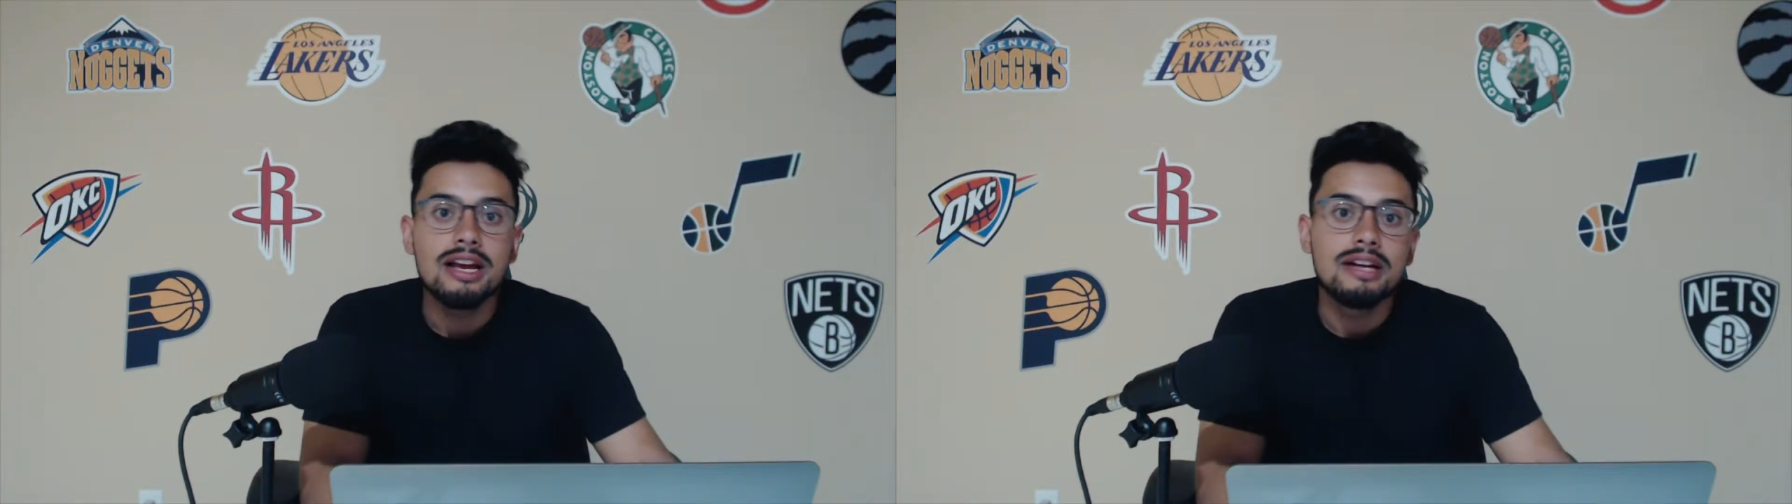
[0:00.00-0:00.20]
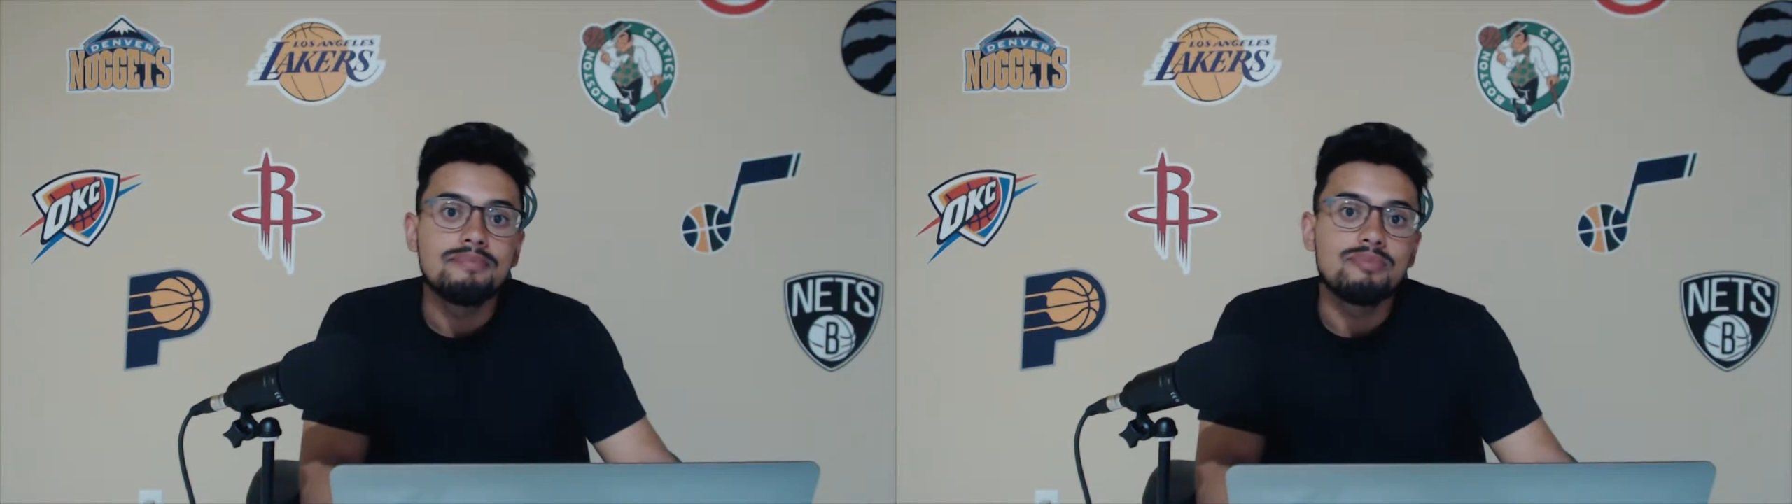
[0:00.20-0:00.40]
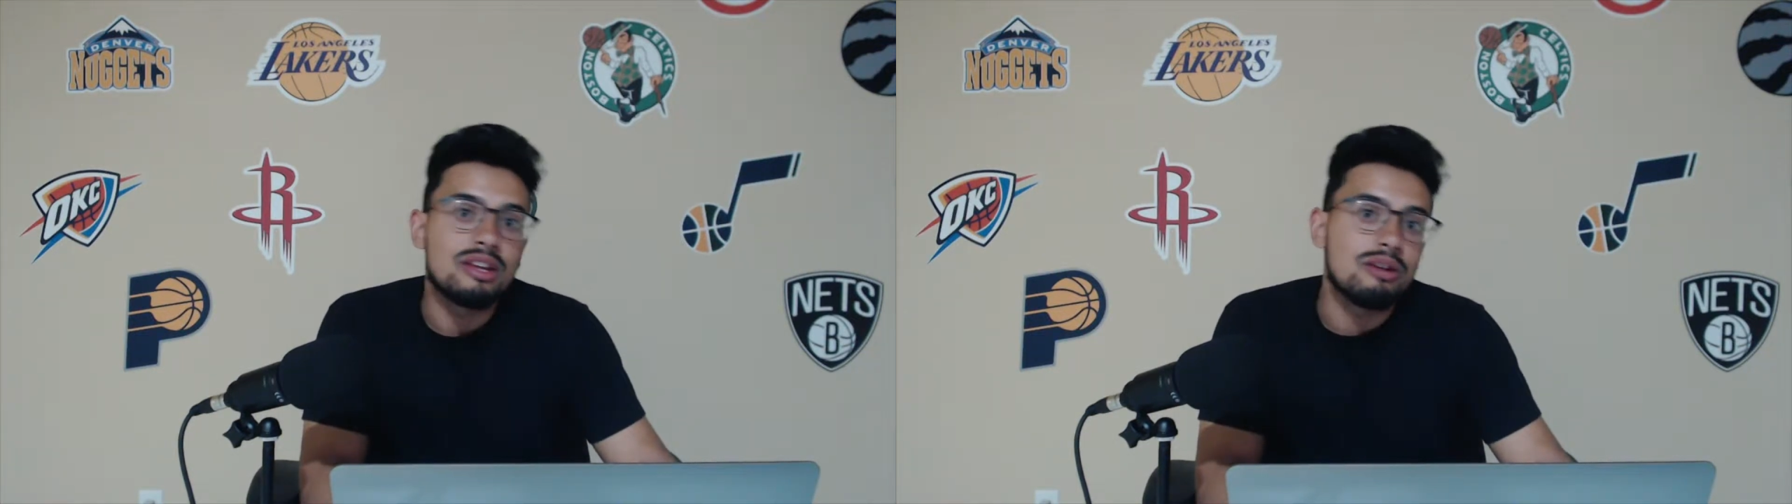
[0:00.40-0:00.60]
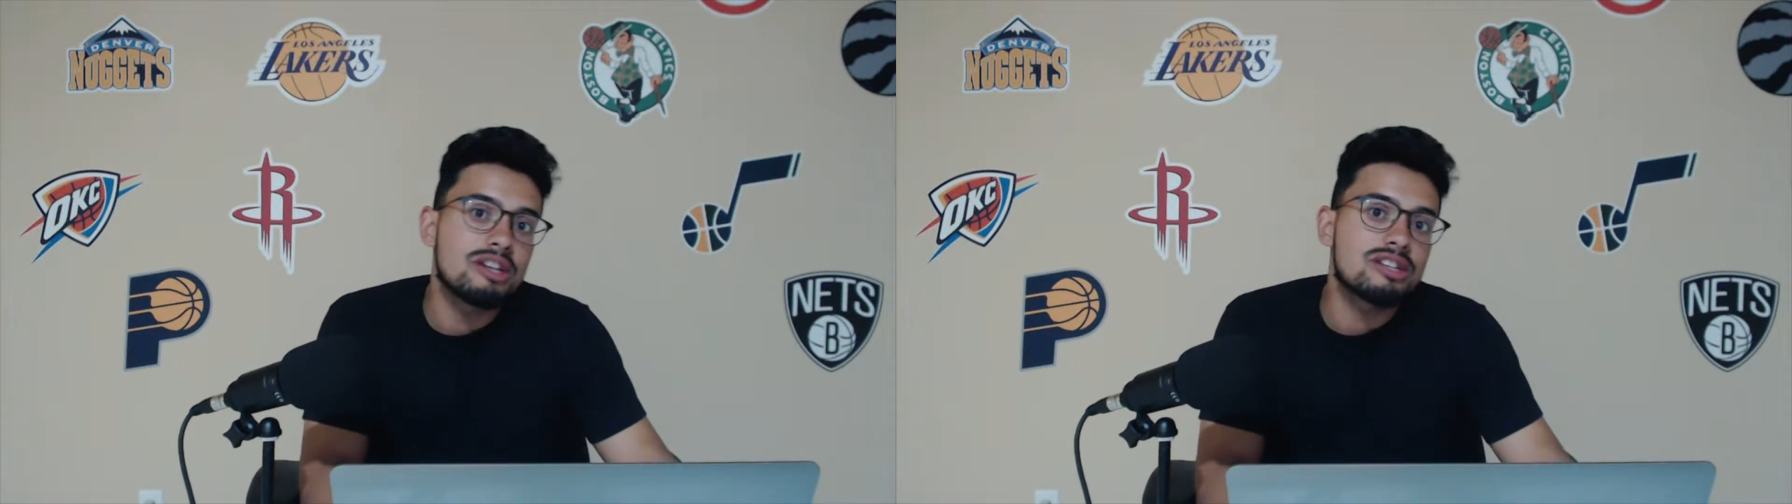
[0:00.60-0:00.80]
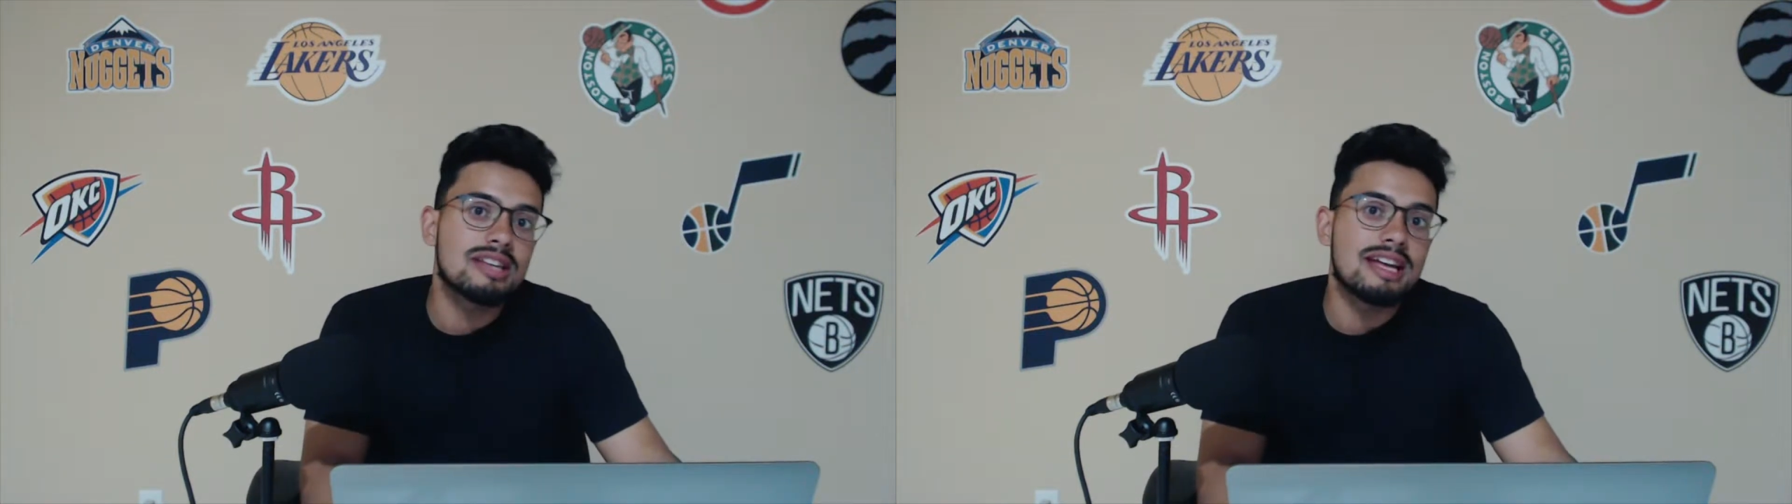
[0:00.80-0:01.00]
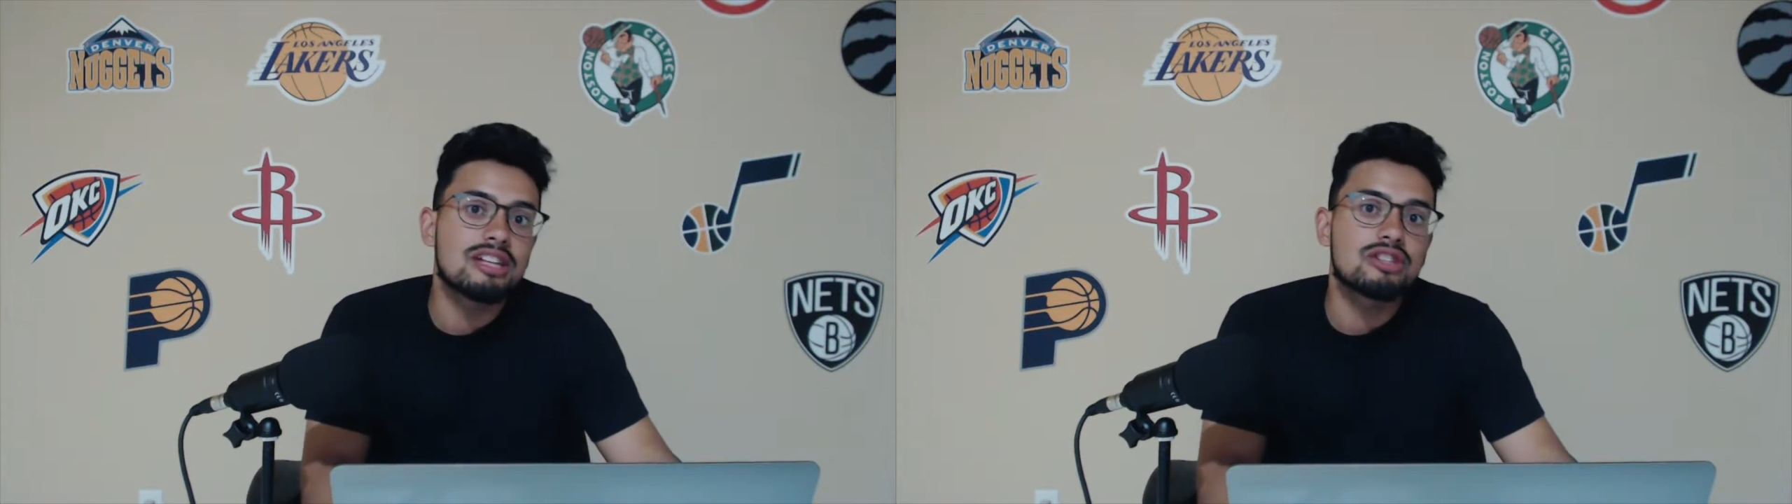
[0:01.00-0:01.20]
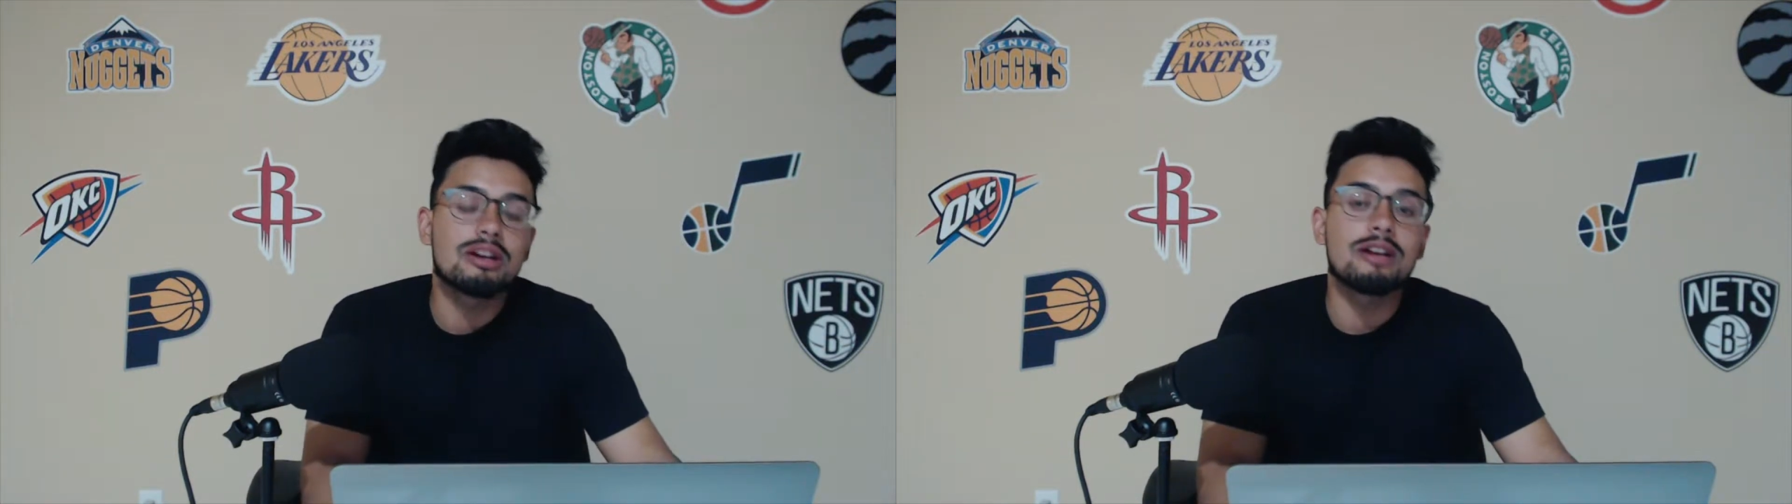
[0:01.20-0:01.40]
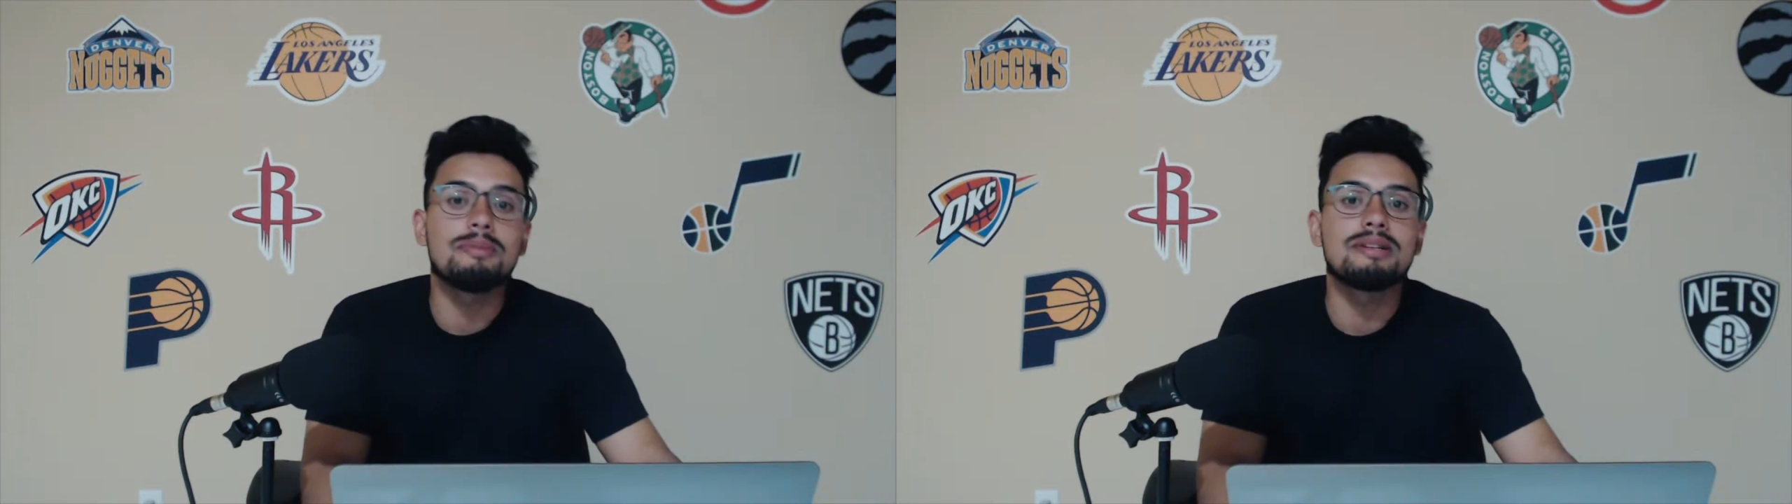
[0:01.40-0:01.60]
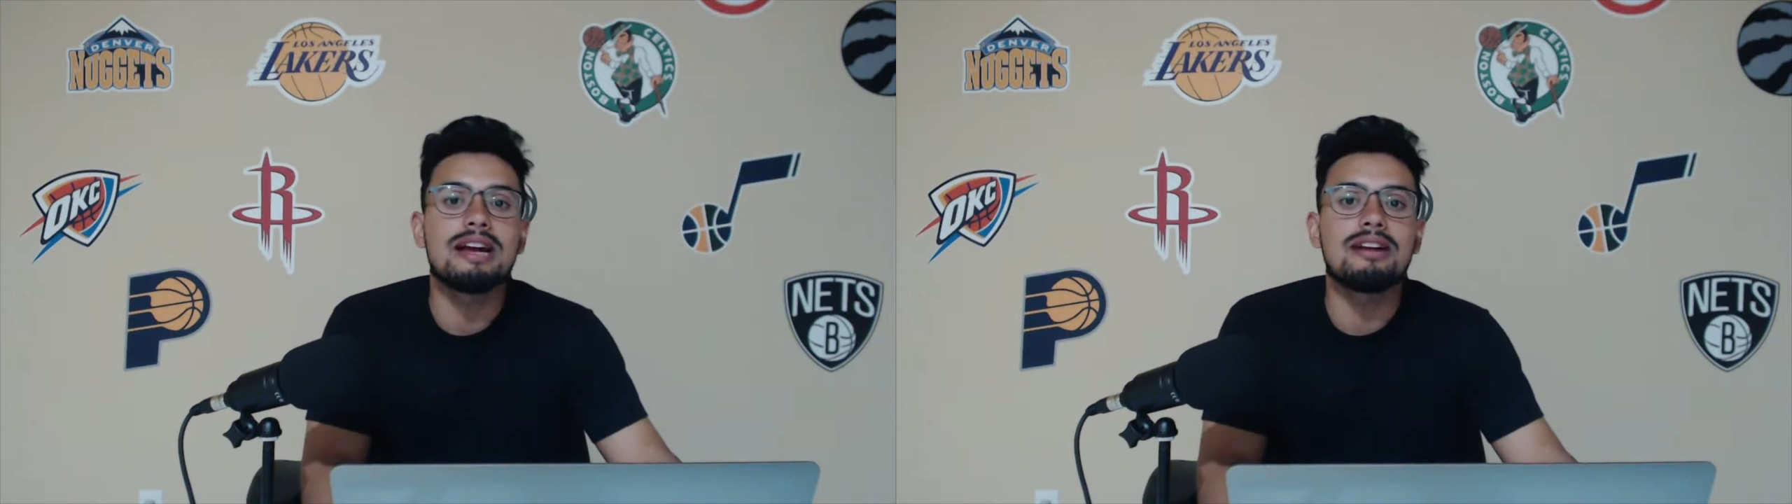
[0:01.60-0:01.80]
He just landed straight up and down,